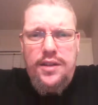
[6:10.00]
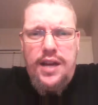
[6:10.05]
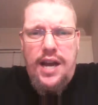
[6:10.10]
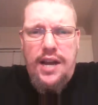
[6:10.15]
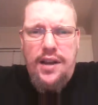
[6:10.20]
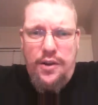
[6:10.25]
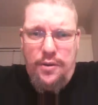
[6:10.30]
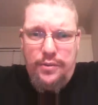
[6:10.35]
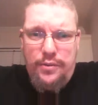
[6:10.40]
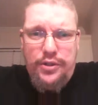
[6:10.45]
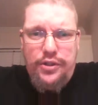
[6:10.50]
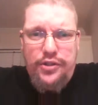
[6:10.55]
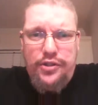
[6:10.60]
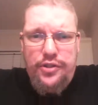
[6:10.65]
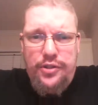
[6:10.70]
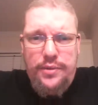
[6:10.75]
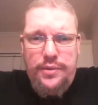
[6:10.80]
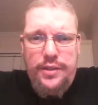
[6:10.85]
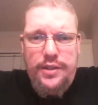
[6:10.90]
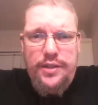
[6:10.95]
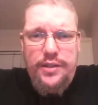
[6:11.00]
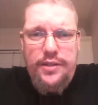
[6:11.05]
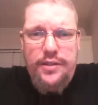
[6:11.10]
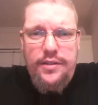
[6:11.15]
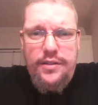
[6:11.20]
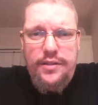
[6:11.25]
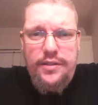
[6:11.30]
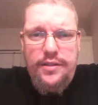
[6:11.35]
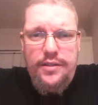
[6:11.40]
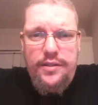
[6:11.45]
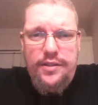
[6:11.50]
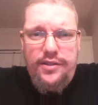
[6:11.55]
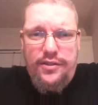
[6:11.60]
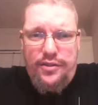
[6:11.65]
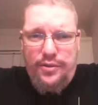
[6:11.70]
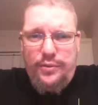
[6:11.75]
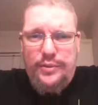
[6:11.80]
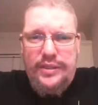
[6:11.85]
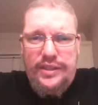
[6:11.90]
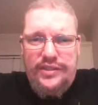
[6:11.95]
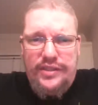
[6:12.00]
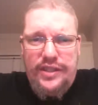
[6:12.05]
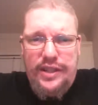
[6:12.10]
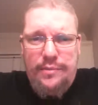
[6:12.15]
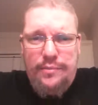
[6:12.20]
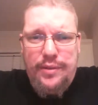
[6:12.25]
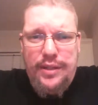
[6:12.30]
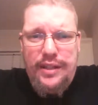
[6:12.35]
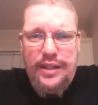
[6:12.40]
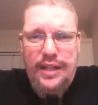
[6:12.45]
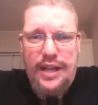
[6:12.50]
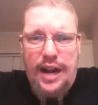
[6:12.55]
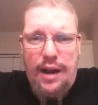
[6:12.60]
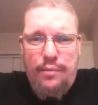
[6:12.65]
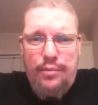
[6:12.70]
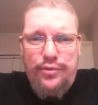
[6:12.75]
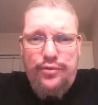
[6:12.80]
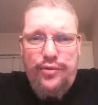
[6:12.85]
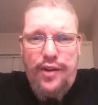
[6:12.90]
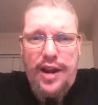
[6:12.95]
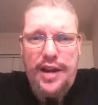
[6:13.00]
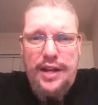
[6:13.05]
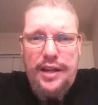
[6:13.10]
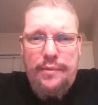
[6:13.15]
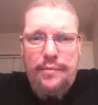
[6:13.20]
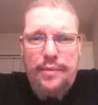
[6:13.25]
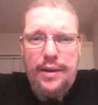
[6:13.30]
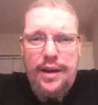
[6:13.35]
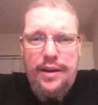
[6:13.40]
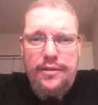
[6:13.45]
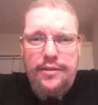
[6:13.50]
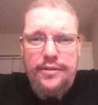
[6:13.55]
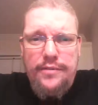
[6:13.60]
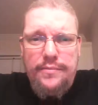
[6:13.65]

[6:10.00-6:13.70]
I know what you're doing. You're doing the same thing that I was writing about.